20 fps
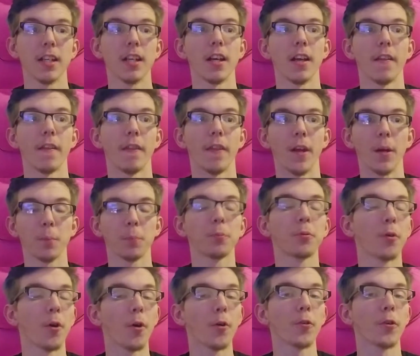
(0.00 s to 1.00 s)
they're
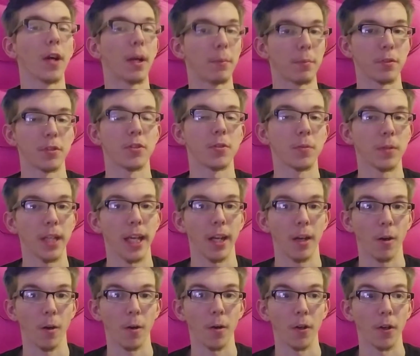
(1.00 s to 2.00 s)
programmed to get
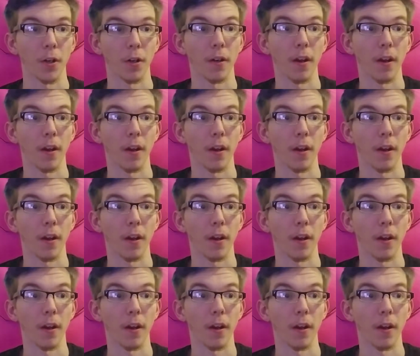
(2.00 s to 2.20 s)
harder.